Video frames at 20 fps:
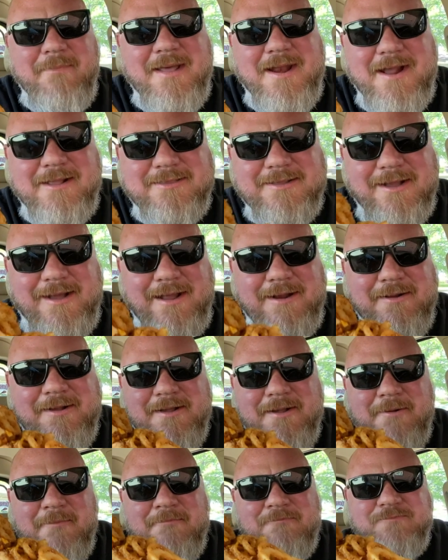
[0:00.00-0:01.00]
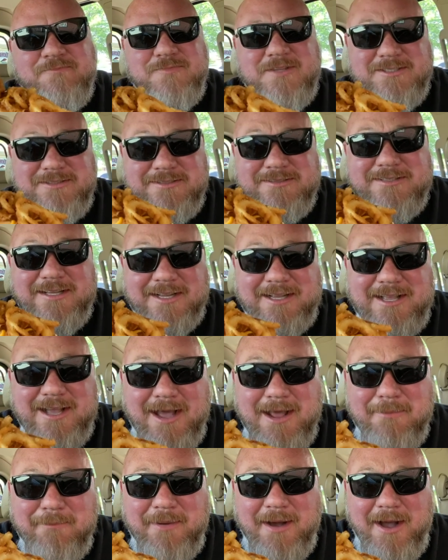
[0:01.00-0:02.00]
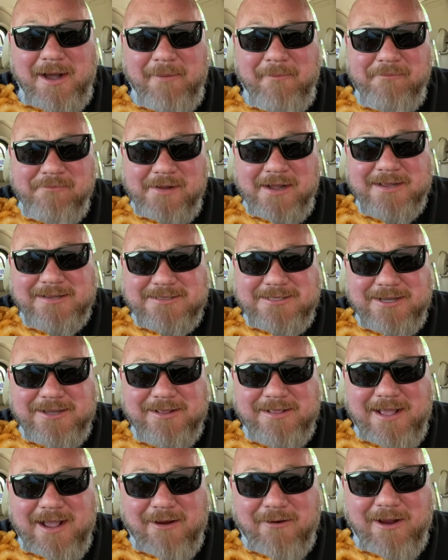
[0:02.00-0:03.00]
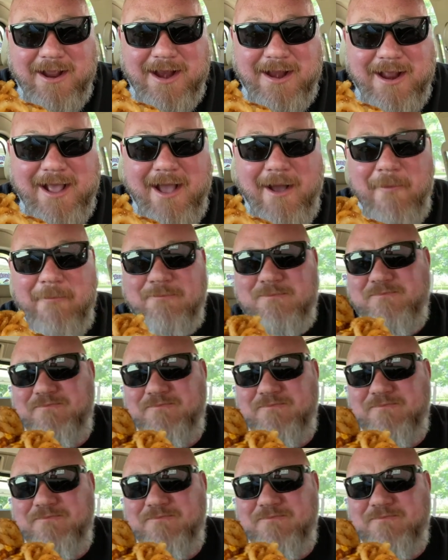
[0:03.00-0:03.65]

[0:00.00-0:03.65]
mean, I thought this is a gut bomb. I can tell you that right now.